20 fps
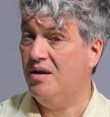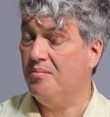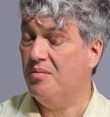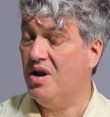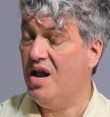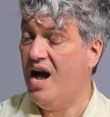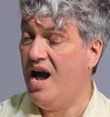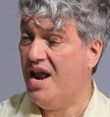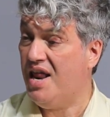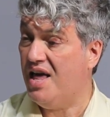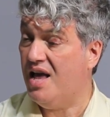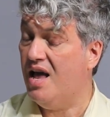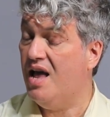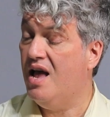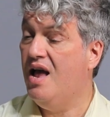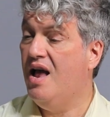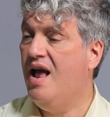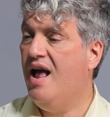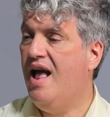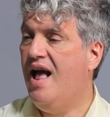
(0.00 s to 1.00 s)
Ghana
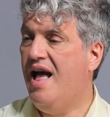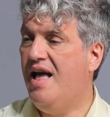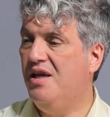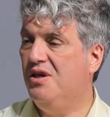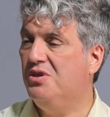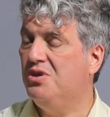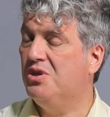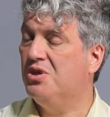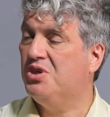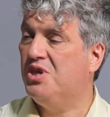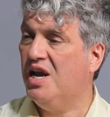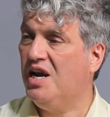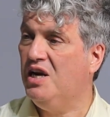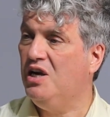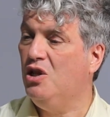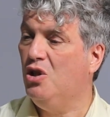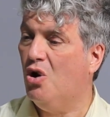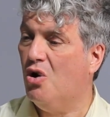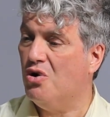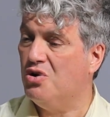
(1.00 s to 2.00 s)
is the
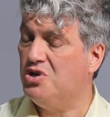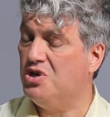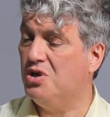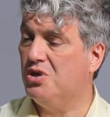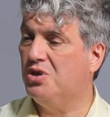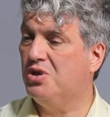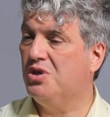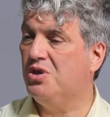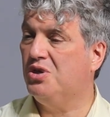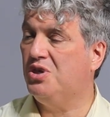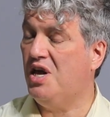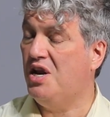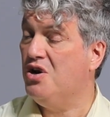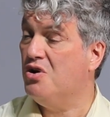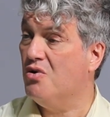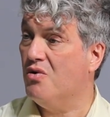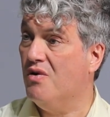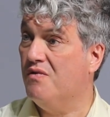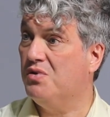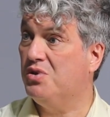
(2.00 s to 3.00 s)
second largest
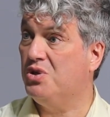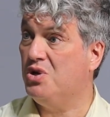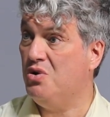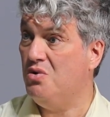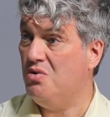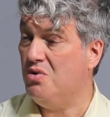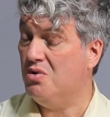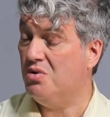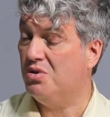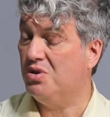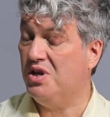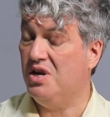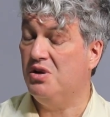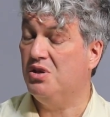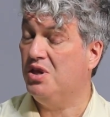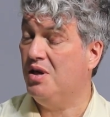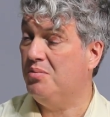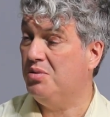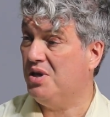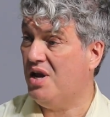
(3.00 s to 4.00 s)
sender of students in
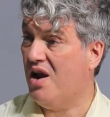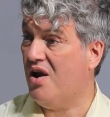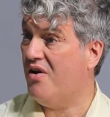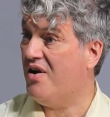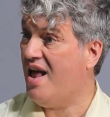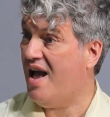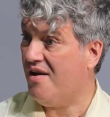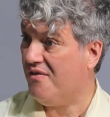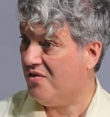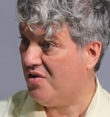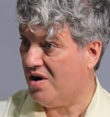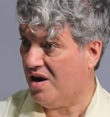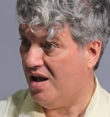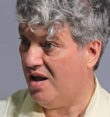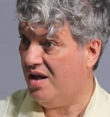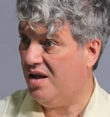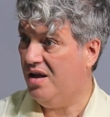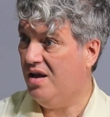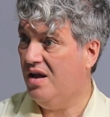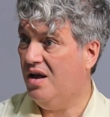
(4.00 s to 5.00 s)
sub-Saharan Africa.
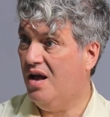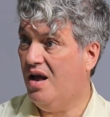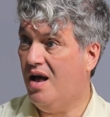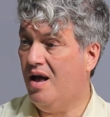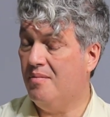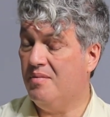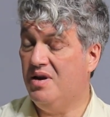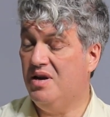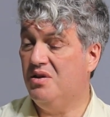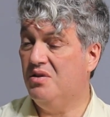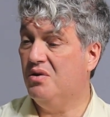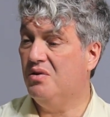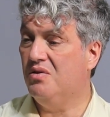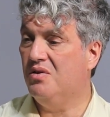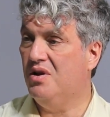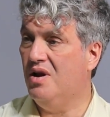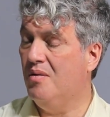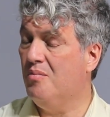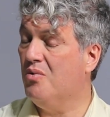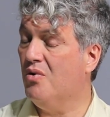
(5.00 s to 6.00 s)
I mean,
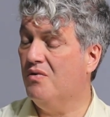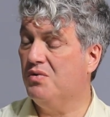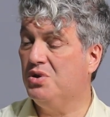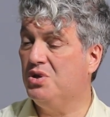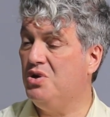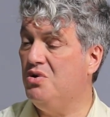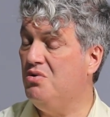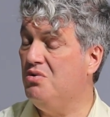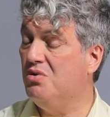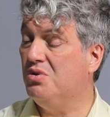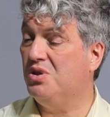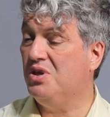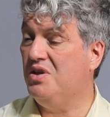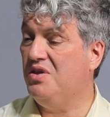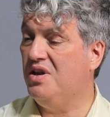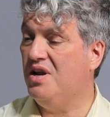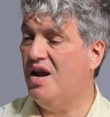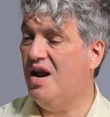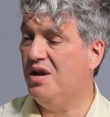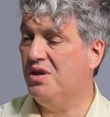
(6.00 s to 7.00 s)
the number of students in
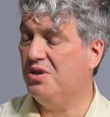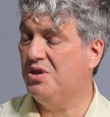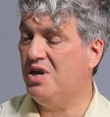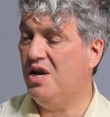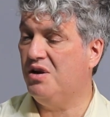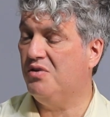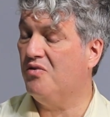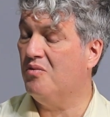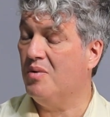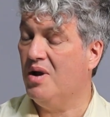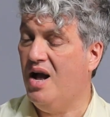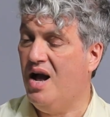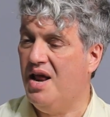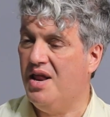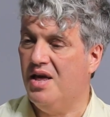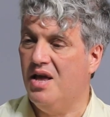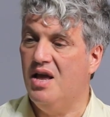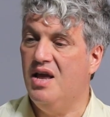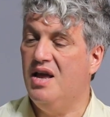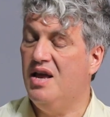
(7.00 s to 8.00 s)
the United States from
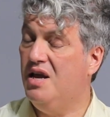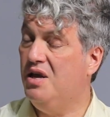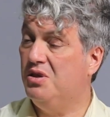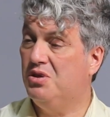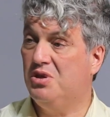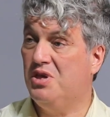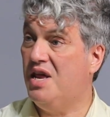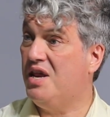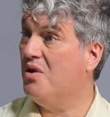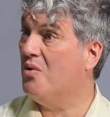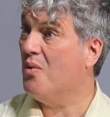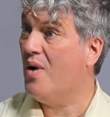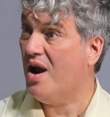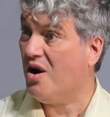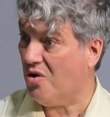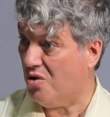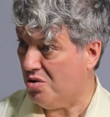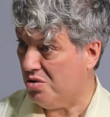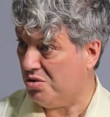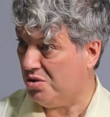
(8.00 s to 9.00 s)
Ghana is setting
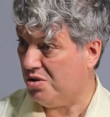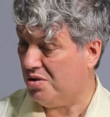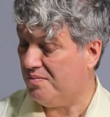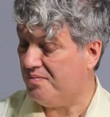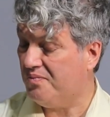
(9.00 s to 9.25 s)
records.